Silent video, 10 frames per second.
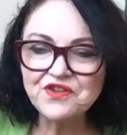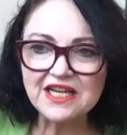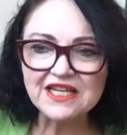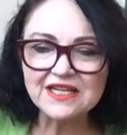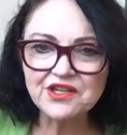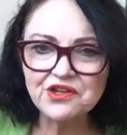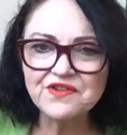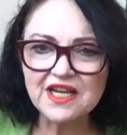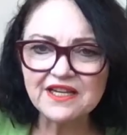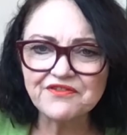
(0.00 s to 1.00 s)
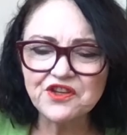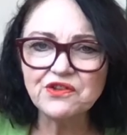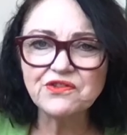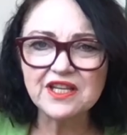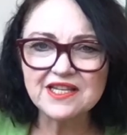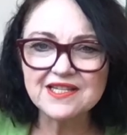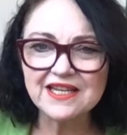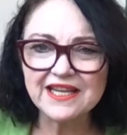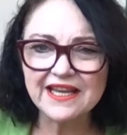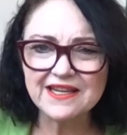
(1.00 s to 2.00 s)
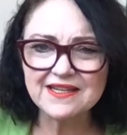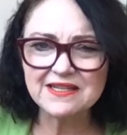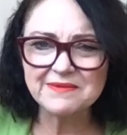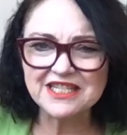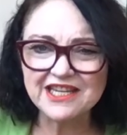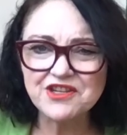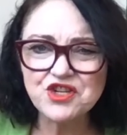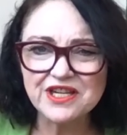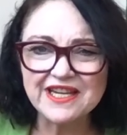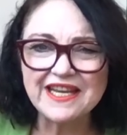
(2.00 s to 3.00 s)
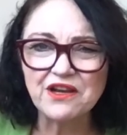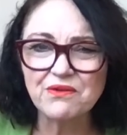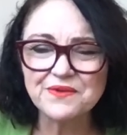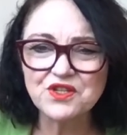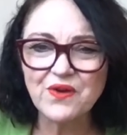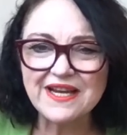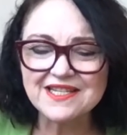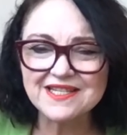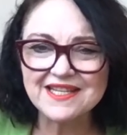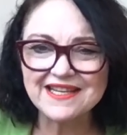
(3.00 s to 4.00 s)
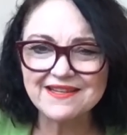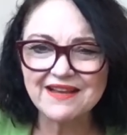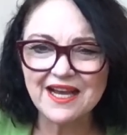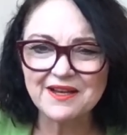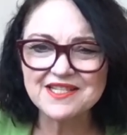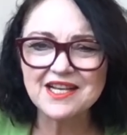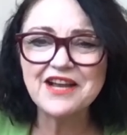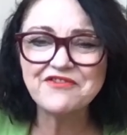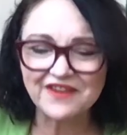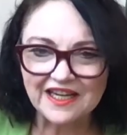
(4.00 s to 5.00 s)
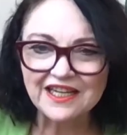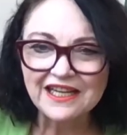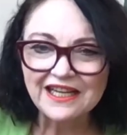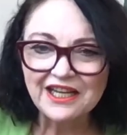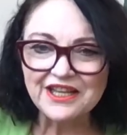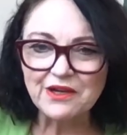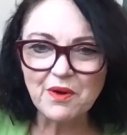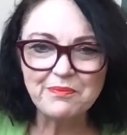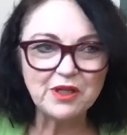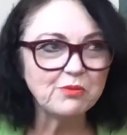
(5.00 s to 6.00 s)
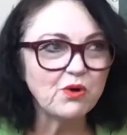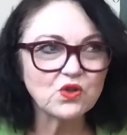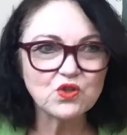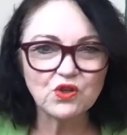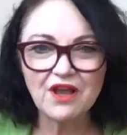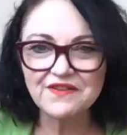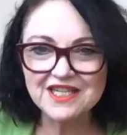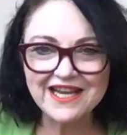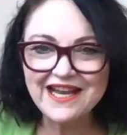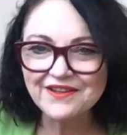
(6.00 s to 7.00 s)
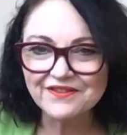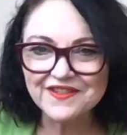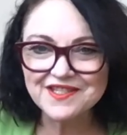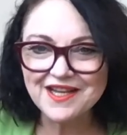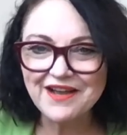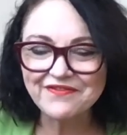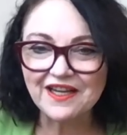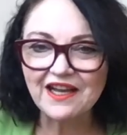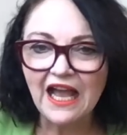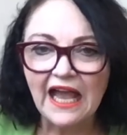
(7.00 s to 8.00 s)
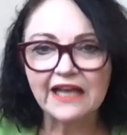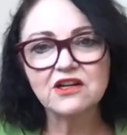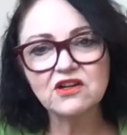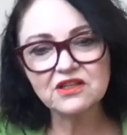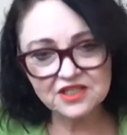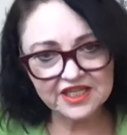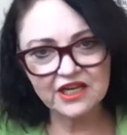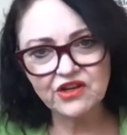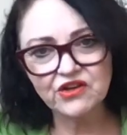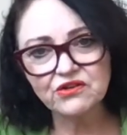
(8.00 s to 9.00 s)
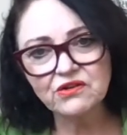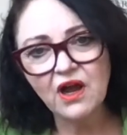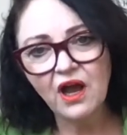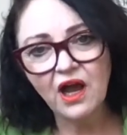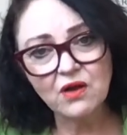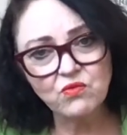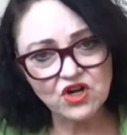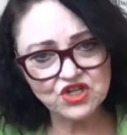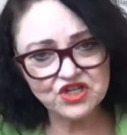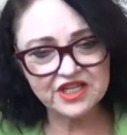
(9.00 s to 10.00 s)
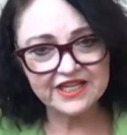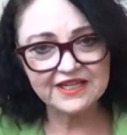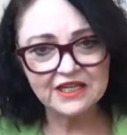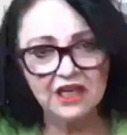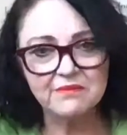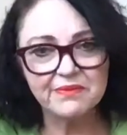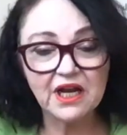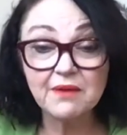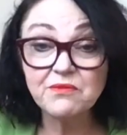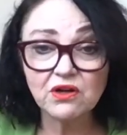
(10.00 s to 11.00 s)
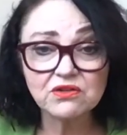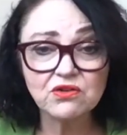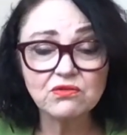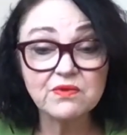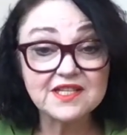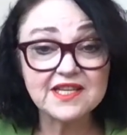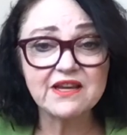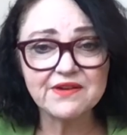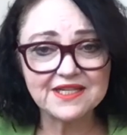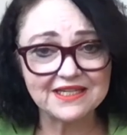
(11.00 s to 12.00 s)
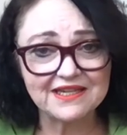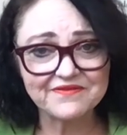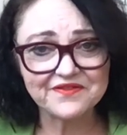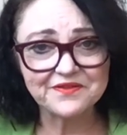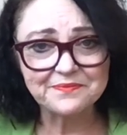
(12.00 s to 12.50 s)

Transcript: done a you've done a few things that are getting some attention here. It was great to see uh, Cipher. There were billboards all over town for Cipher, and I have got to tell you, I watched it, but I'm not good with scary stuff.